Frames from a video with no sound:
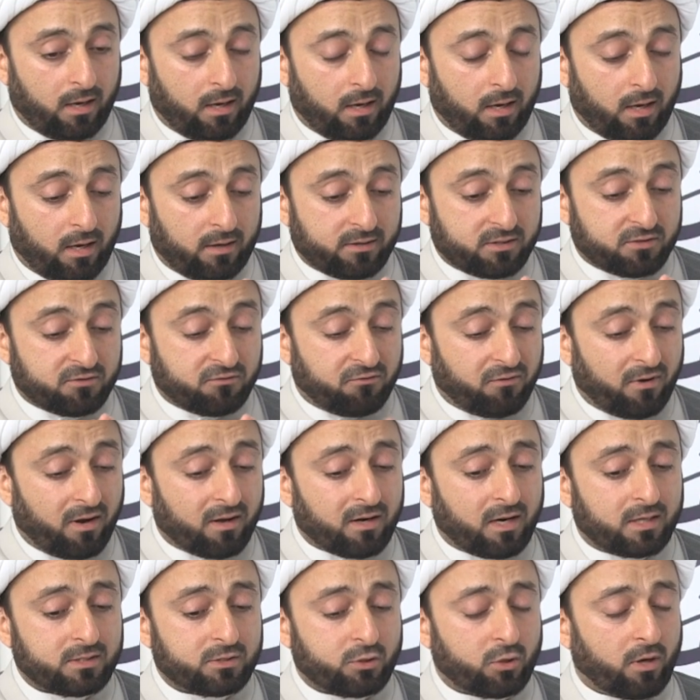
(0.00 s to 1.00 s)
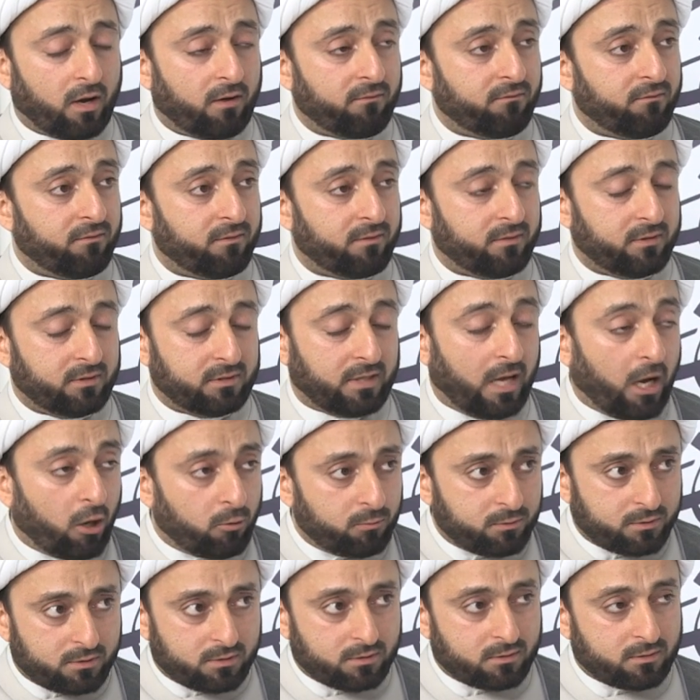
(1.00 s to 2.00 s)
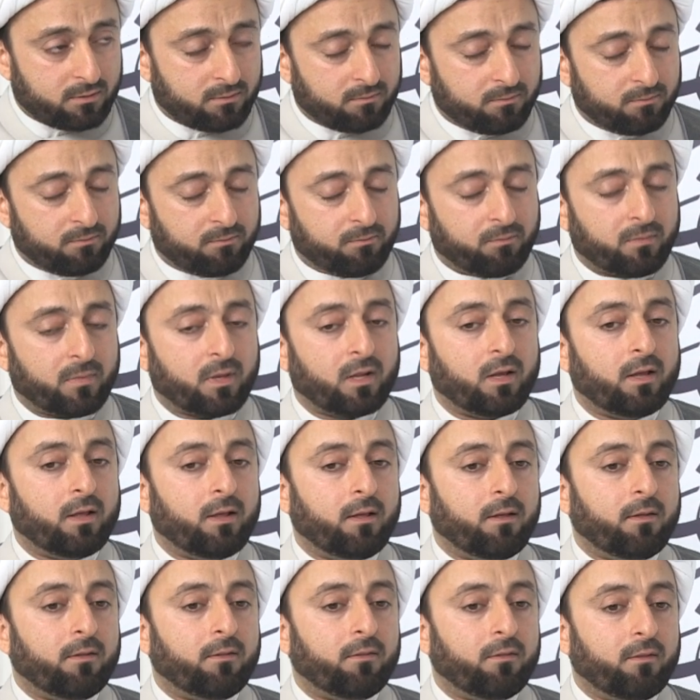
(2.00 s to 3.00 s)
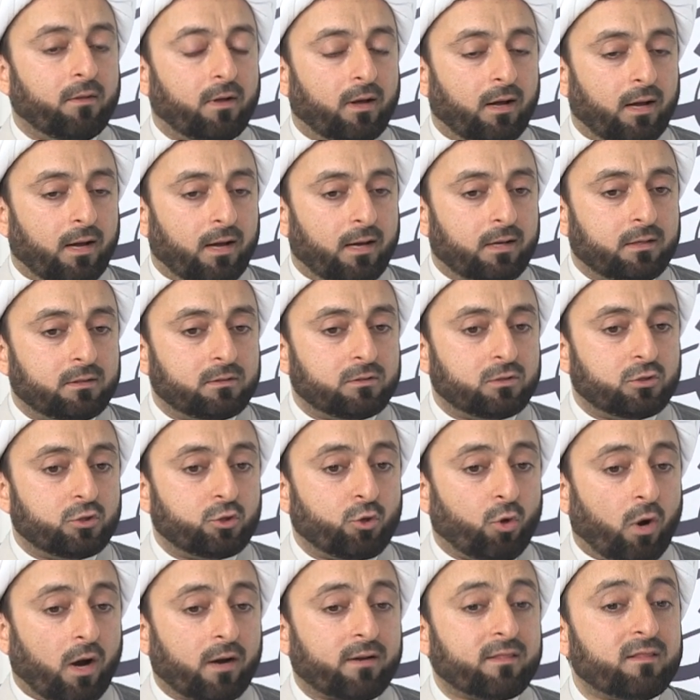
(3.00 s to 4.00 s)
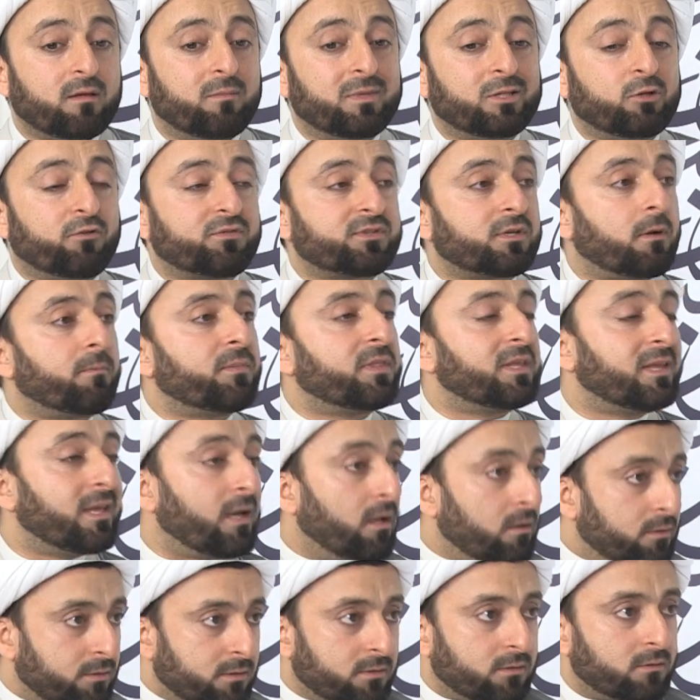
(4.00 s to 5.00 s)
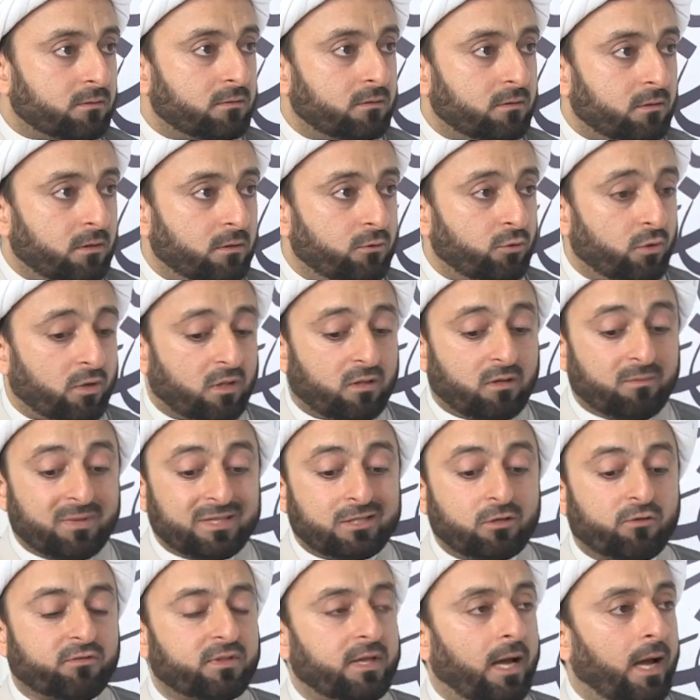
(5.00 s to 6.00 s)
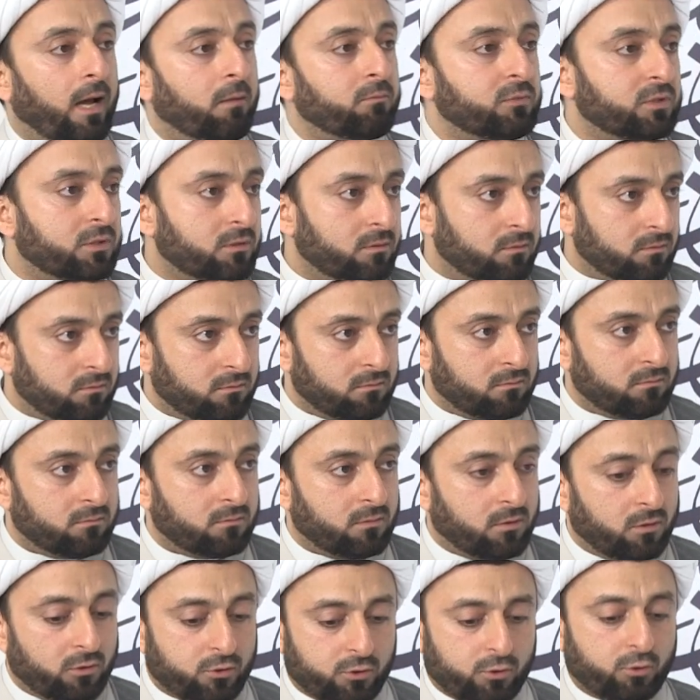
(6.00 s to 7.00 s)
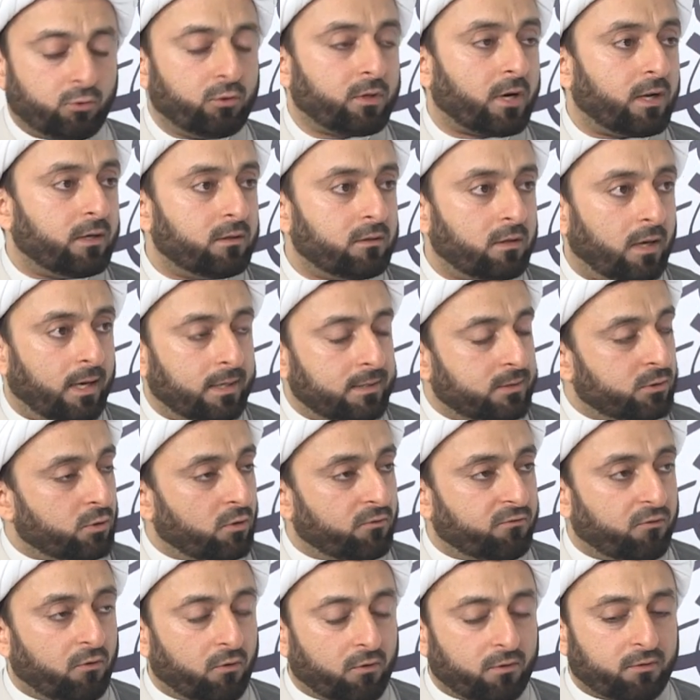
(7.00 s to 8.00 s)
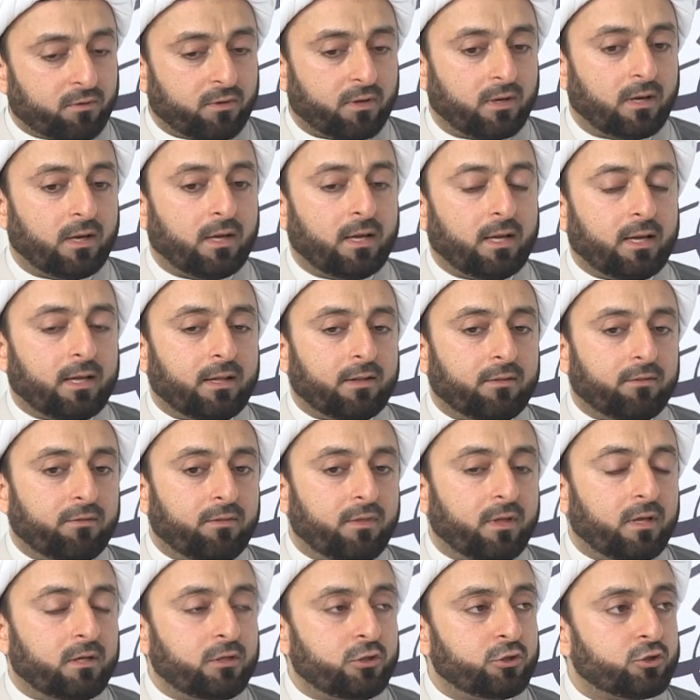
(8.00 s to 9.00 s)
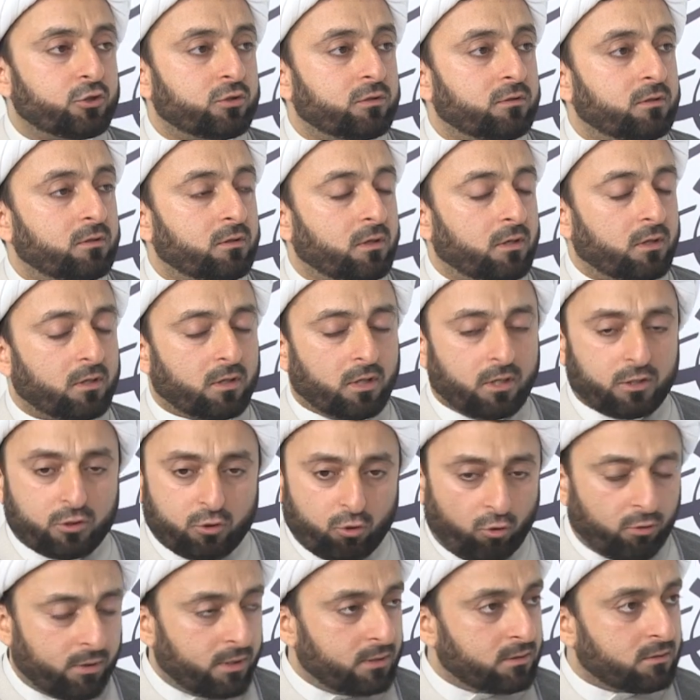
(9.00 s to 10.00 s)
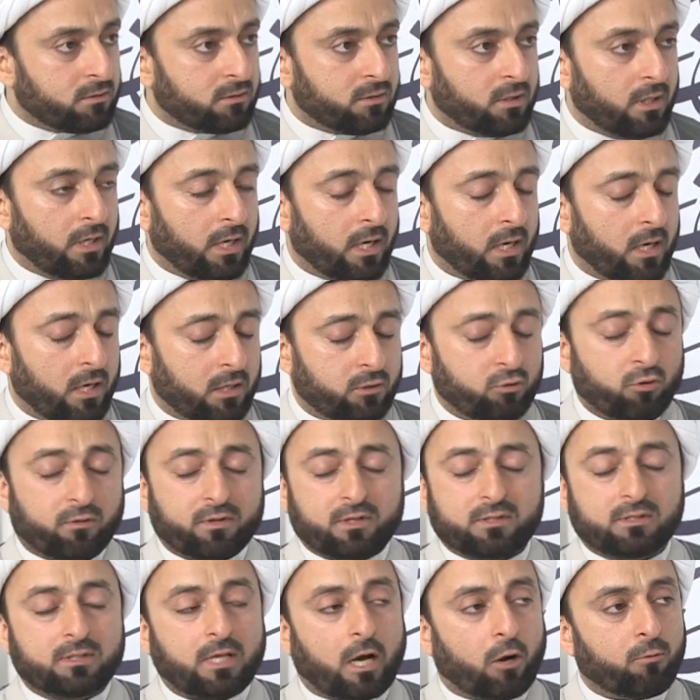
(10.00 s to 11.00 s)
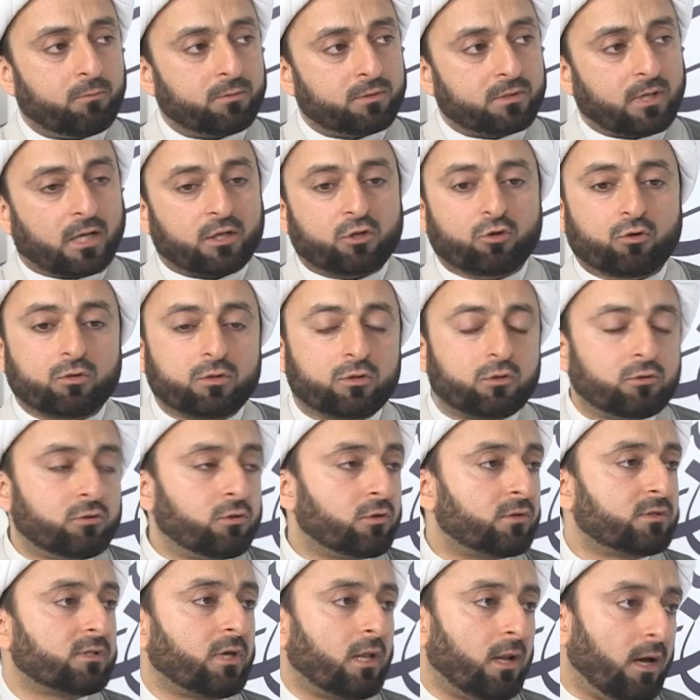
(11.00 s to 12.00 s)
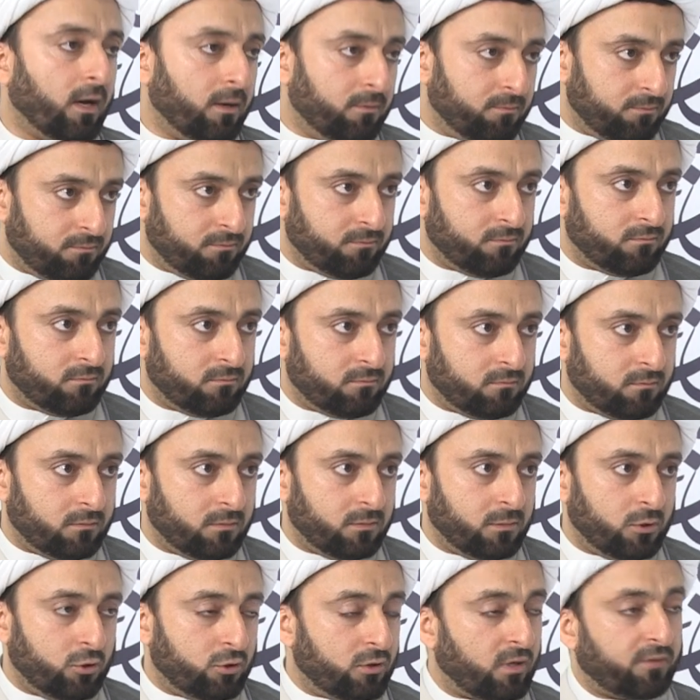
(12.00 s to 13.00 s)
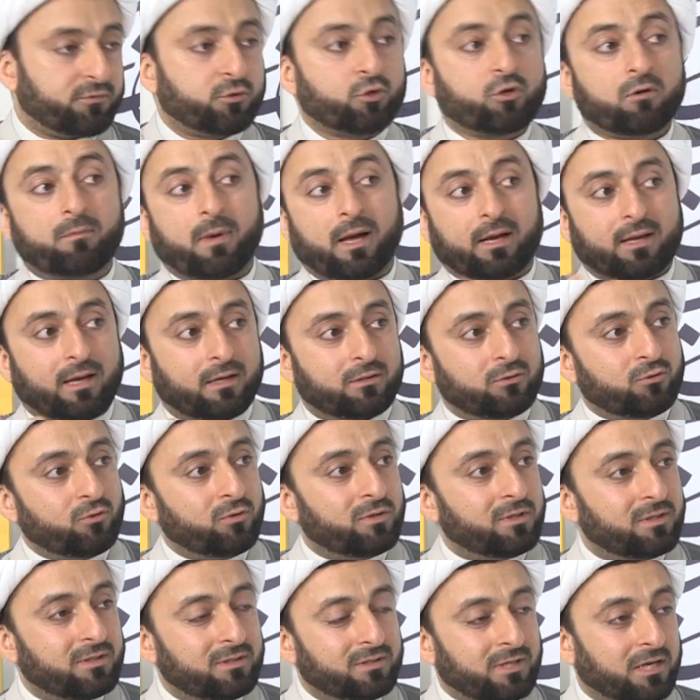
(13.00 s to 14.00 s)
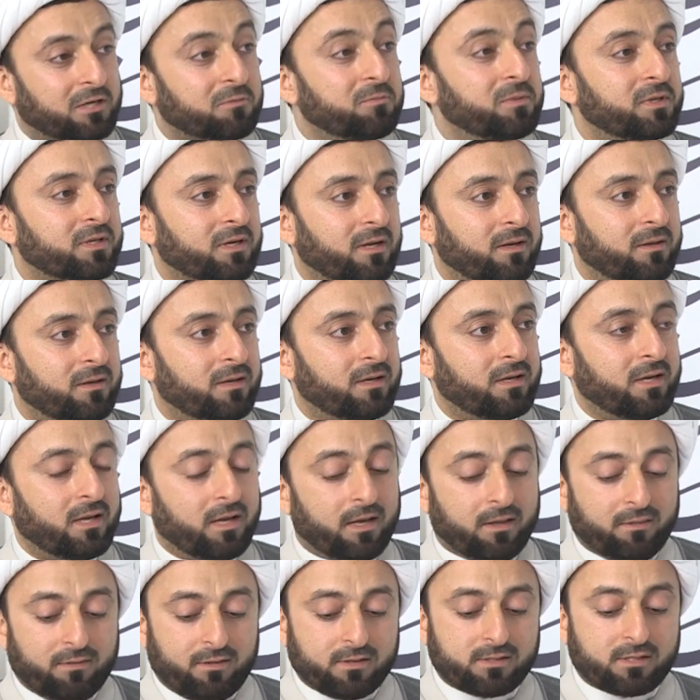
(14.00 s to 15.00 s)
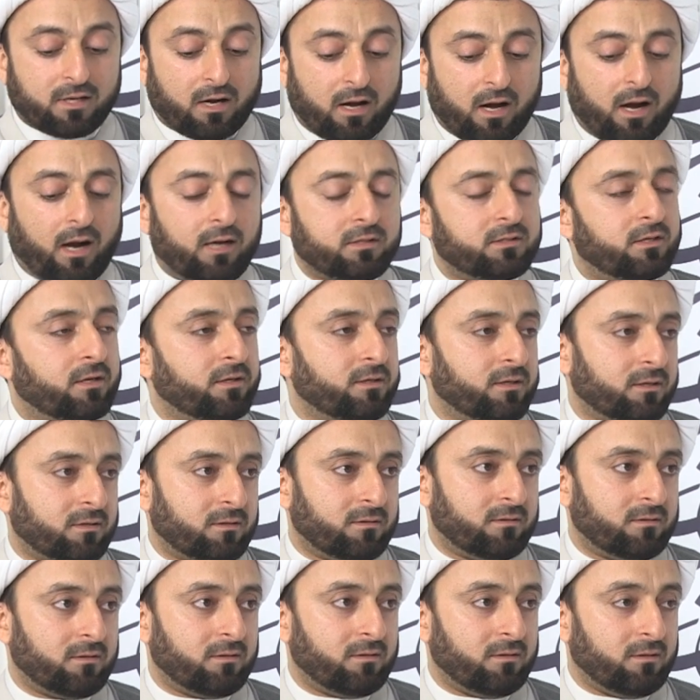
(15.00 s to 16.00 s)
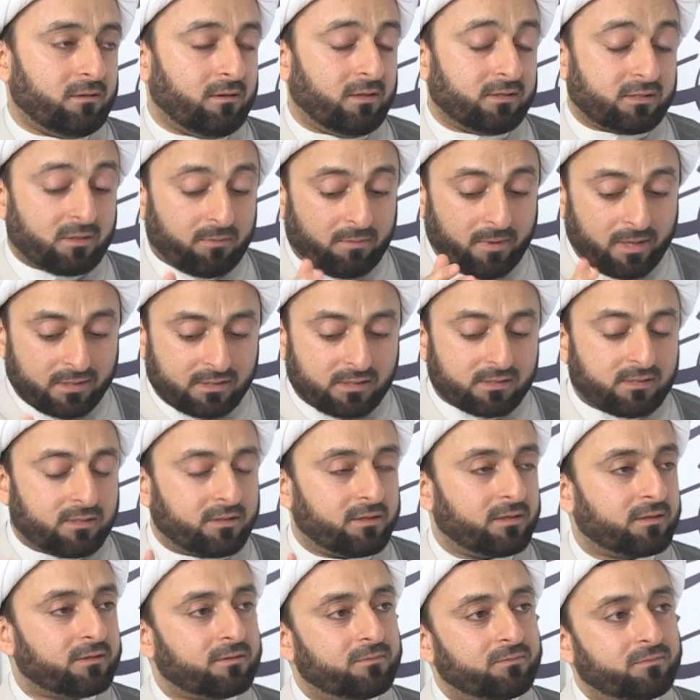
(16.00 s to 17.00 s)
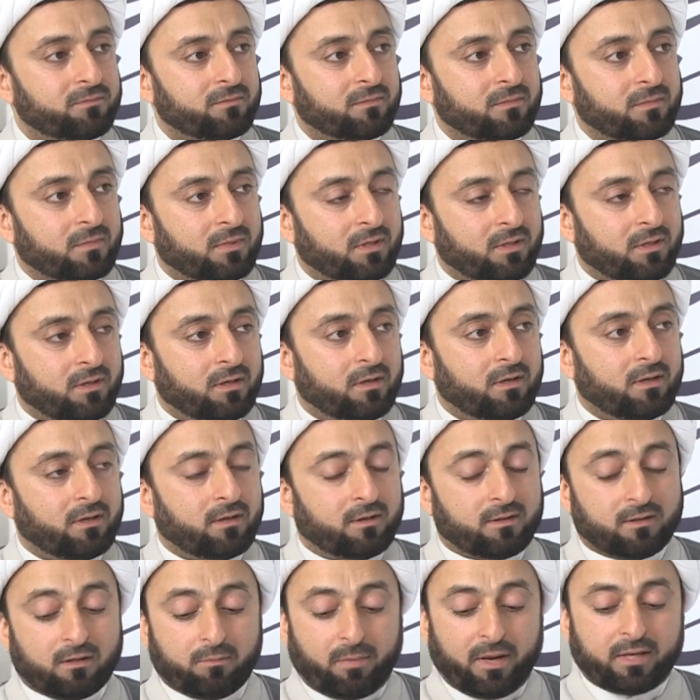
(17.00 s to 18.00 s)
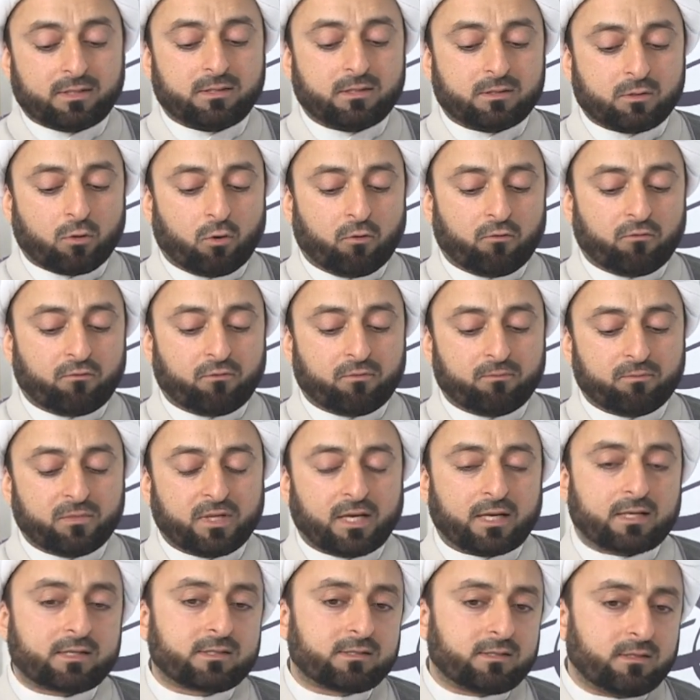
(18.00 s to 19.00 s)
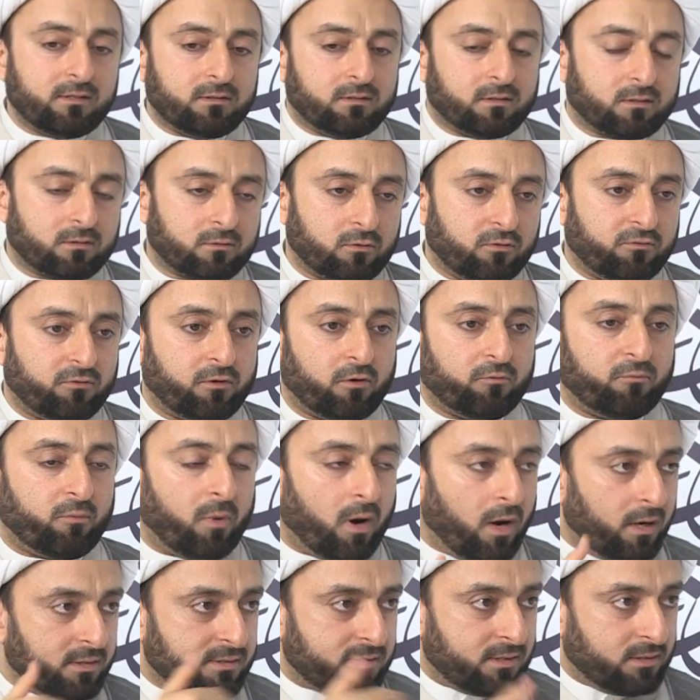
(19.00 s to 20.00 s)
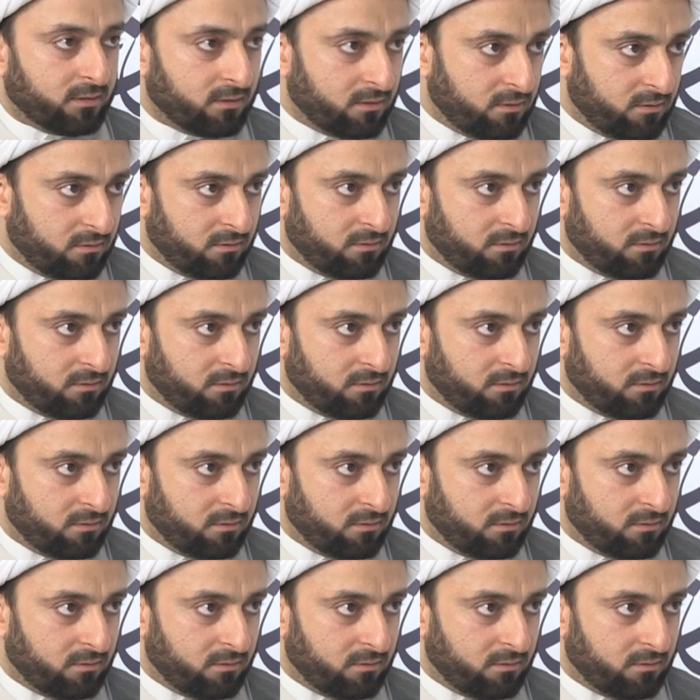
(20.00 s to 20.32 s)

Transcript: as far as you have the doubts and you are in the middle of something else, you're in the middle of the hamd, surah, and so forth, then you should ignore it, ignore this doubt, and continue your salah. Mm -hmm. You don't have to go back and do the takbirah. Yes, okay. There's a qaida here, there's a basis here. Mm -hmm the basis of exceeding, of, of passing.